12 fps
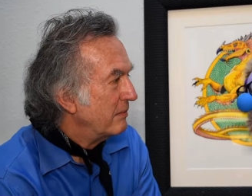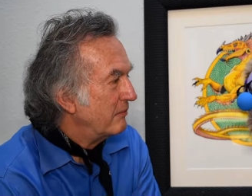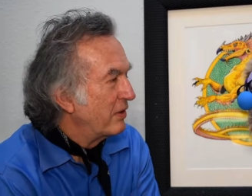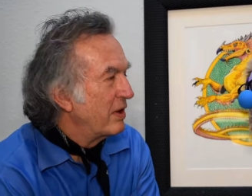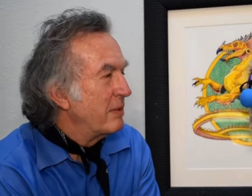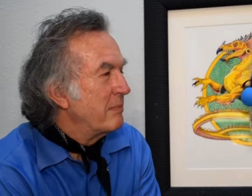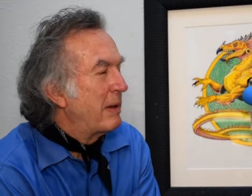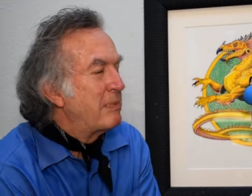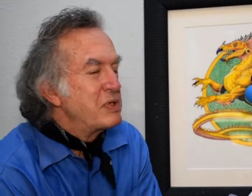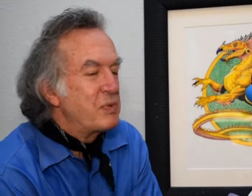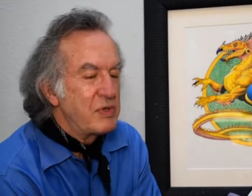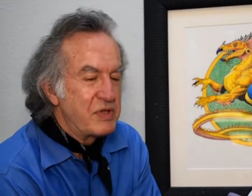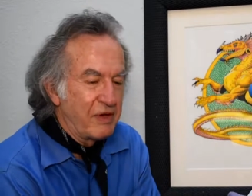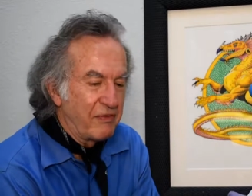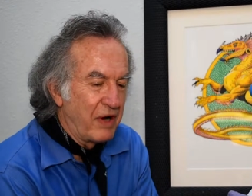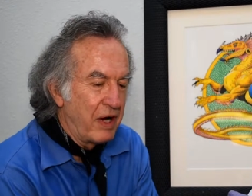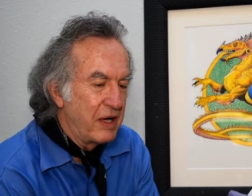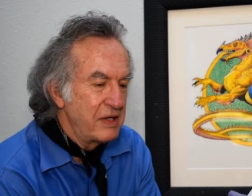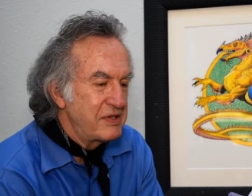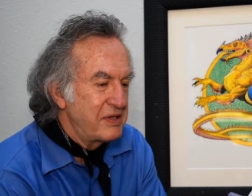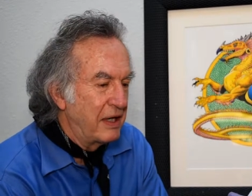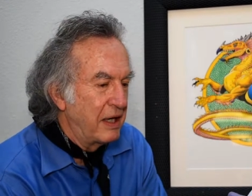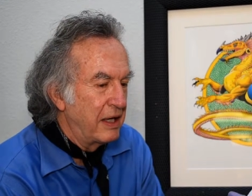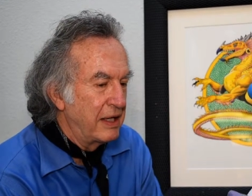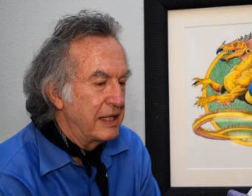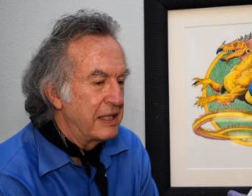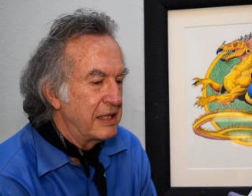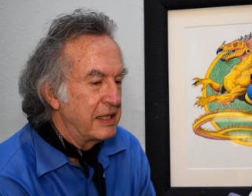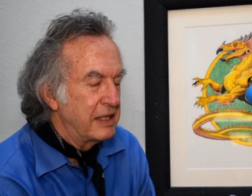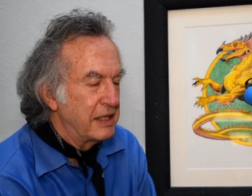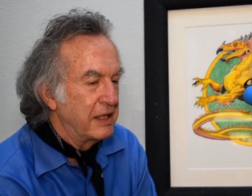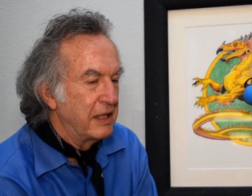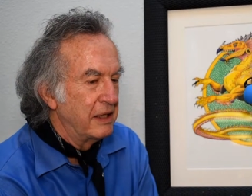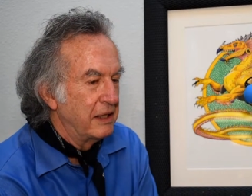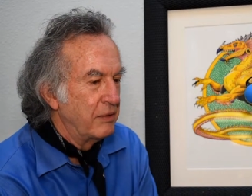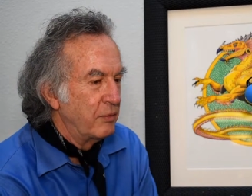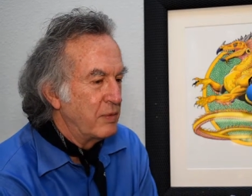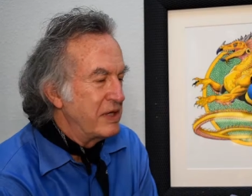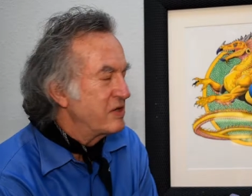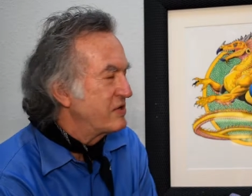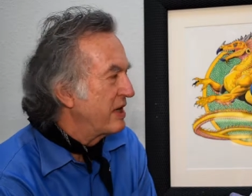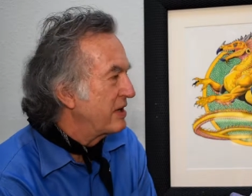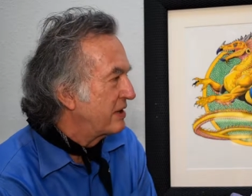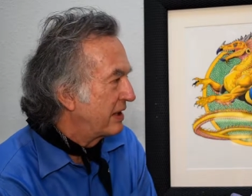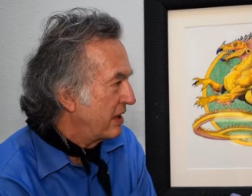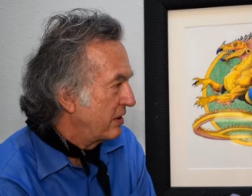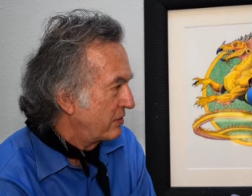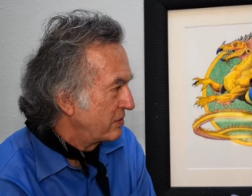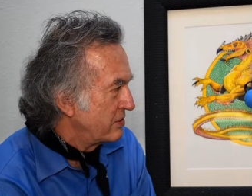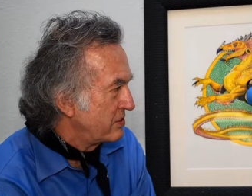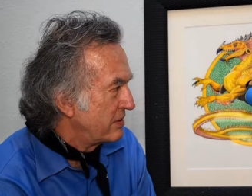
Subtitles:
For the Muppets Wizard of Oz, I redesigned the characters.